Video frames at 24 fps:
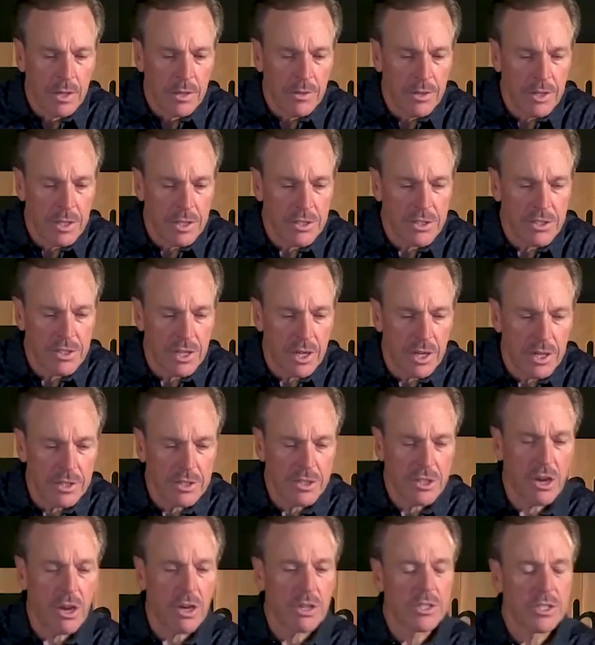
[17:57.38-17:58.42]
This
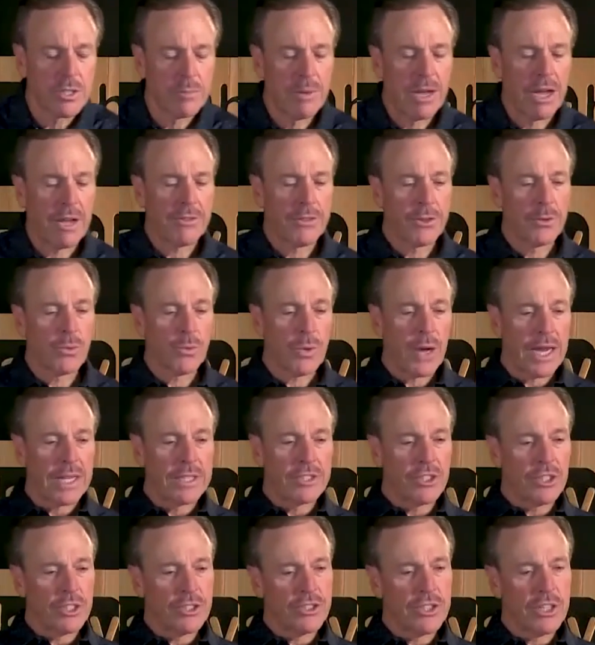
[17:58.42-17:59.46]
talks about the
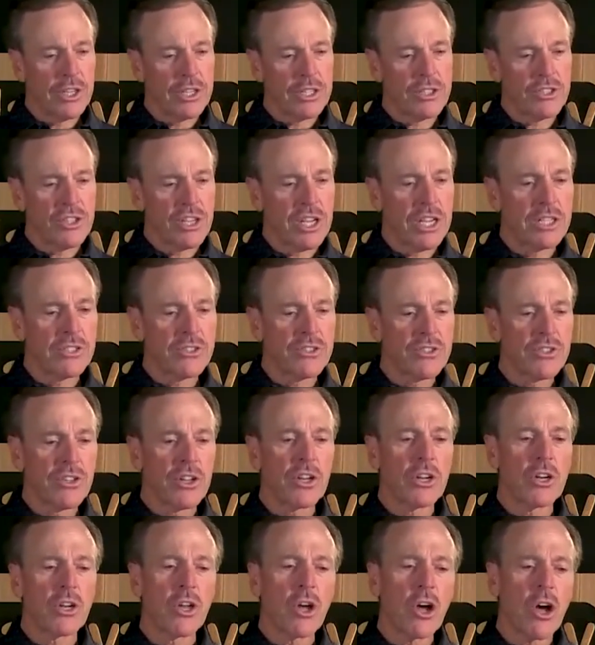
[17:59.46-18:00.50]
righteous, and it says, "The
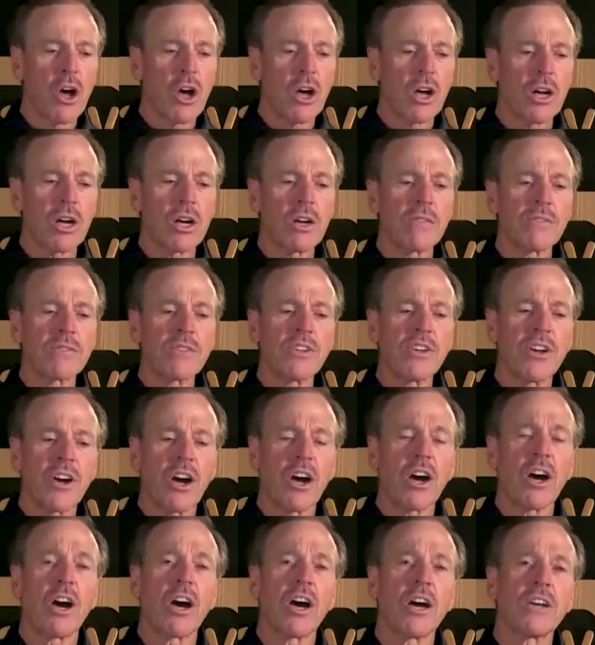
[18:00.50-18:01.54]
law of
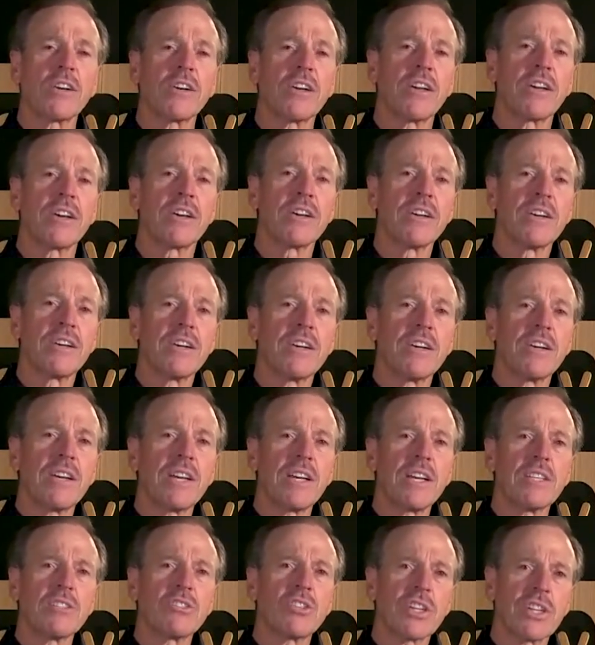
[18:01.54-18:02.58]
God
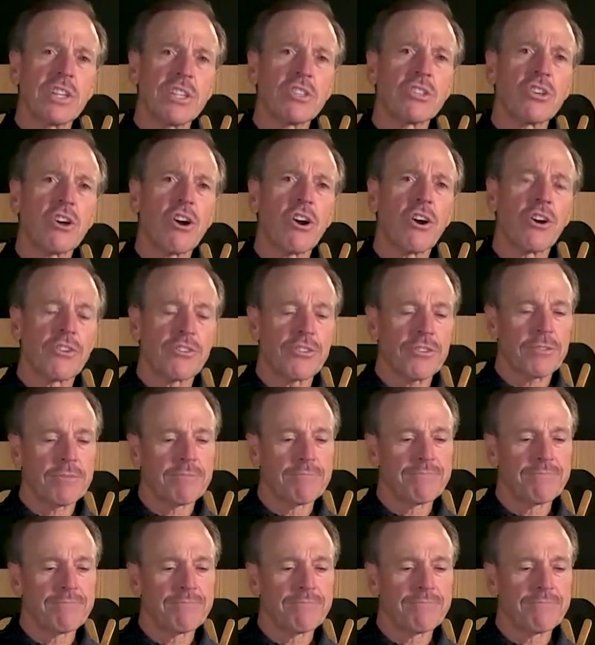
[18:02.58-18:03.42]
is in his heart.